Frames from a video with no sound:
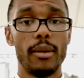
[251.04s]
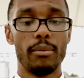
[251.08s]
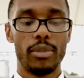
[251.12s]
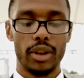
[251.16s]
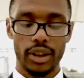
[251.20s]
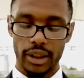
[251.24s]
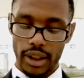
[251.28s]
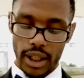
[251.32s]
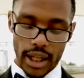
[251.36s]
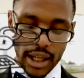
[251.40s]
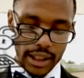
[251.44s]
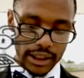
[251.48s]

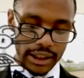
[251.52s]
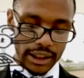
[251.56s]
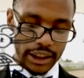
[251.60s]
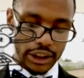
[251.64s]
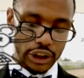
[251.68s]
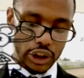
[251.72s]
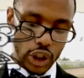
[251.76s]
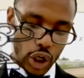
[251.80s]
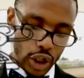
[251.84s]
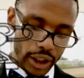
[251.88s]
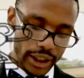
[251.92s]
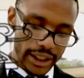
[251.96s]
But the
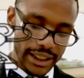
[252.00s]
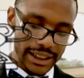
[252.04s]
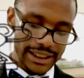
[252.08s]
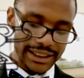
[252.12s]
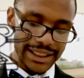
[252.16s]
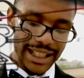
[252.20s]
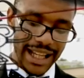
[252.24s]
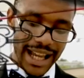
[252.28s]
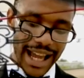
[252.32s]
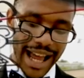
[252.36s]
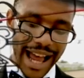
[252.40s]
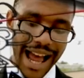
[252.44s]

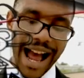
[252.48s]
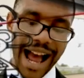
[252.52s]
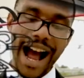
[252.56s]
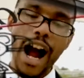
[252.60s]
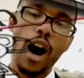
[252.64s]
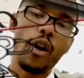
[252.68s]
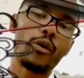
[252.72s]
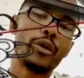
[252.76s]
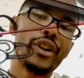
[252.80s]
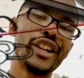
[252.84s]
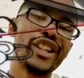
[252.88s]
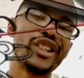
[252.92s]
darkest
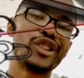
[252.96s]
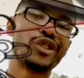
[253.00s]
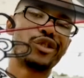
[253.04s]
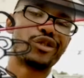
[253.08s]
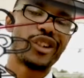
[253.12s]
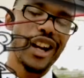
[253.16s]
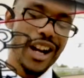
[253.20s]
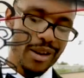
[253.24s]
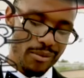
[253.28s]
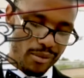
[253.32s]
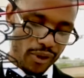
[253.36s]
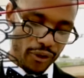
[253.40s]
hour is
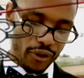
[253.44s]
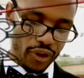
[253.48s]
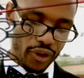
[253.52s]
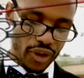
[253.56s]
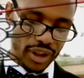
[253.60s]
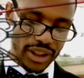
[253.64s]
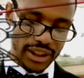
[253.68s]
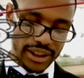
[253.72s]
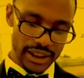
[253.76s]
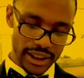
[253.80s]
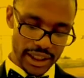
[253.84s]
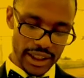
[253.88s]
right
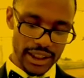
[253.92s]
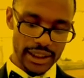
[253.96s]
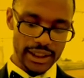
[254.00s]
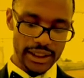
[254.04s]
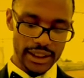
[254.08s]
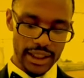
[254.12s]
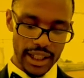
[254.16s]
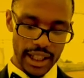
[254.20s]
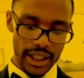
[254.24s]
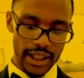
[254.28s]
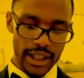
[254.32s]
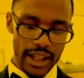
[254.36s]
before the sunset.